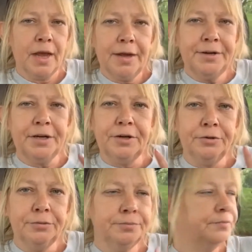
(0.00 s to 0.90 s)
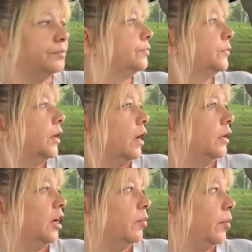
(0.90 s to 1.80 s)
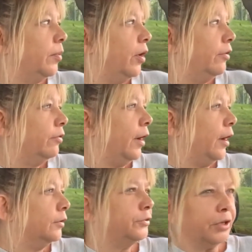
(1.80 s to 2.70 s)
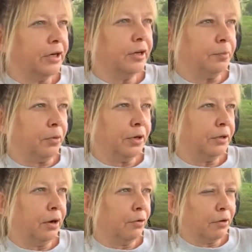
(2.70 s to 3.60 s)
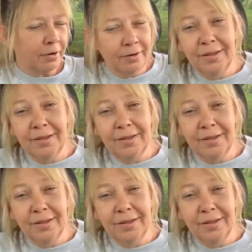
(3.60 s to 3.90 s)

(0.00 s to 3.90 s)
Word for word: I know. And hear my brother now, shut up, retard.